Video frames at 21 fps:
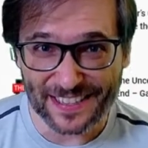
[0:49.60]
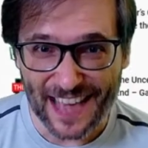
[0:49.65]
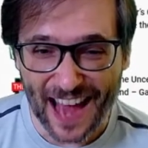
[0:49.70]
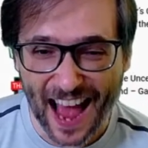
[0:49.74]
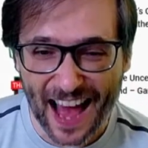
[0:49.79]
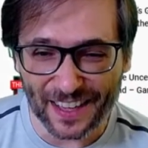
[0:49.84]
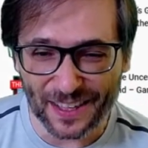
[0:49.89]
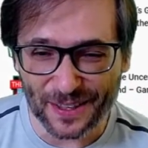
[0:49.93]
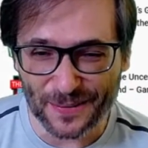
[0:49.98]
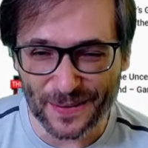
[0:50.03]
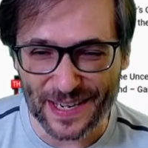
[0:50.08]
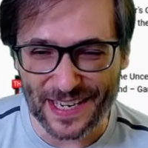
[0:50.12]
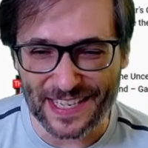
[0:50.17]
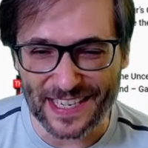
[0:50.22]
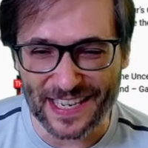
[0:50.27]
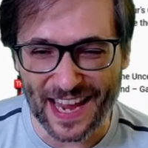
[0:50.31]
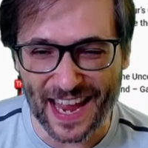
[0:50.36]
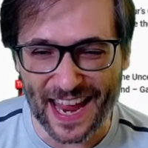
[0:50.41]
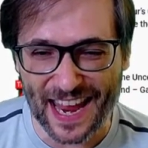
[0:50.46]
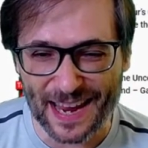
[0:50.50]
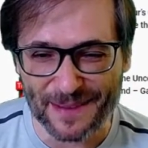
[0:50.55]
Halloween
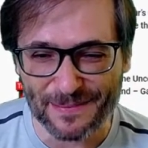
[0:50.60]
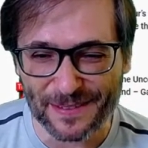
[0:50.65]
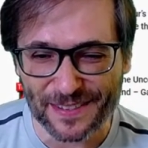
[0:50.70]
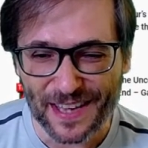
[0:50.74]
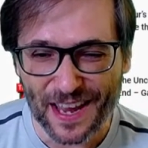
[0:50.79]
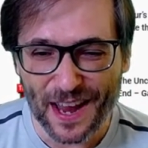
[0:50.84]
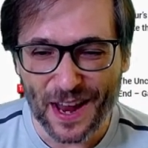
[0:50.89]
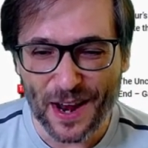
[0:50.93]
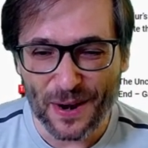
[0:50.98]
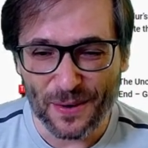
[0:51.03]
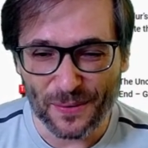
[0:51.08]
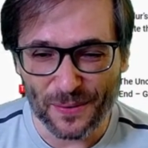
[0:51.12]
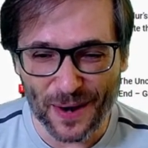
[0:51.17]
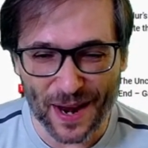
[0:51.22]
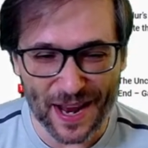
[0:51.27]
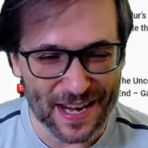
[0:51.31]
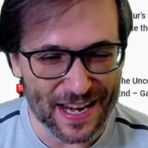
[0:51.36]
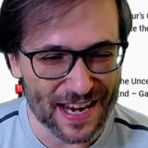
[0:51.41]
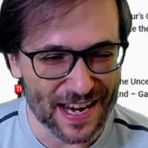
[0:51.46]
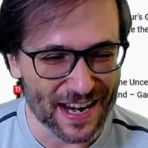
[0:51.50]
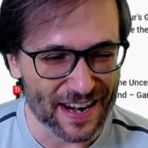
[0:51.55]
games
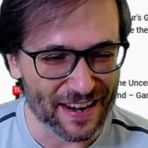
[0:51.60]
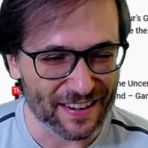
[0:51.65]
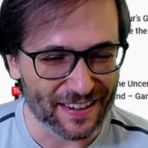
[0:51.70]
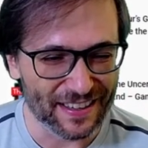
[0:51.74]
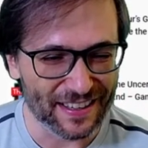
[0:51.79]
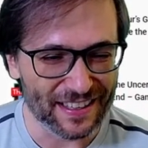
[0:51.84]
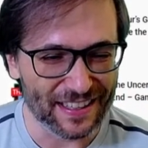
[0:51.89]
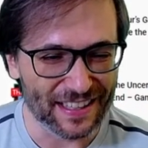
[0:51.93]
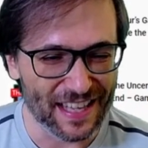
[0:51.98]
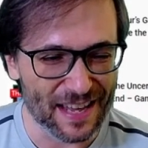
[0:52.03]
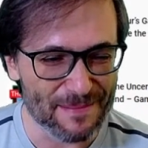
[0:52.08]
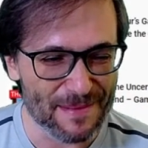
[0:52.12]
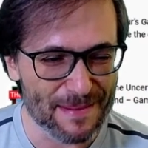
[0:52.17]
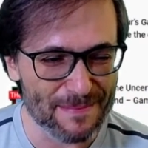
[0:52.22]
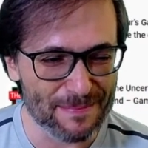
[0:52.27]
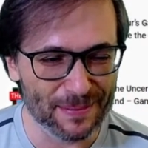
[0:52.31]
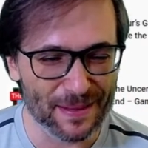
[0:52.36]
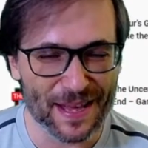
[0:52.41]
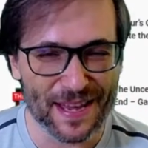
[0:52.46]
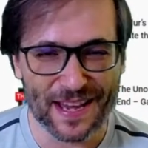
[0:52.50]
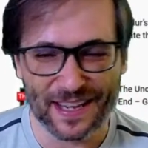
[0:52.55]
right here. Let me
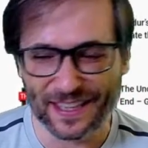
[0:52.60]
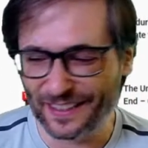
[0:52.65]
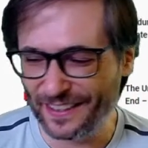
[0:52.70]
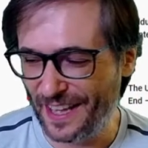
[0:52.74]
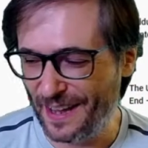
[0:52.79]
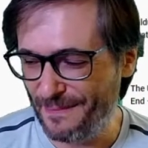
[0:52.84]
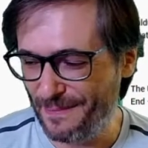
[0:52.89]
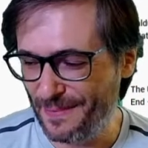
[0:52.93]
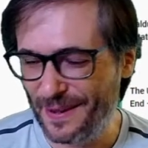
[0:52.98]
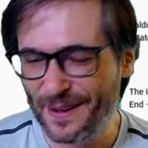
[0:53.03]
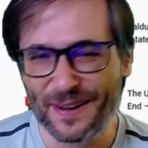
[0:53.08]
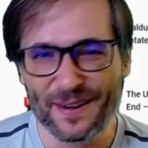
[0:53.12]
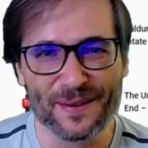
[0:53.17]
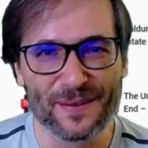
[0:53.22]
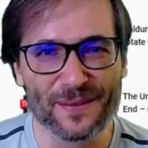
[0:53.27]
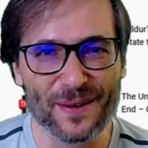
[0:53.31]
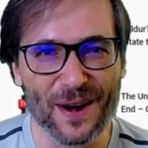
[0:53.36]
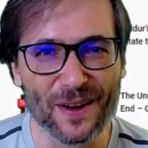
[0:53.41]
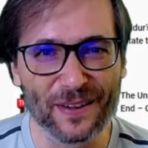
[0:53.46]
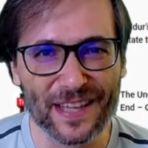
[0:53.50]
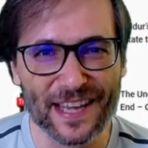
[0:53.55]
play a clip.
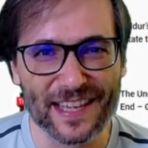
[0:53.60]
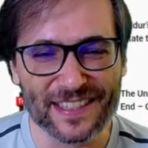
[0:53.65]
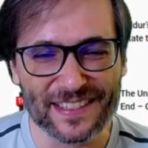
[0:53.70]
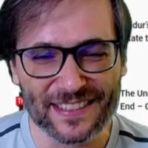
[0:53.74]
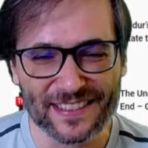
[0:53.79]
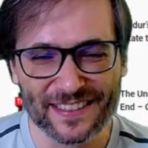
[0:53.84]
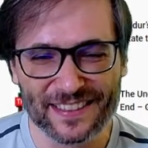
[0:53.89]
Roll it!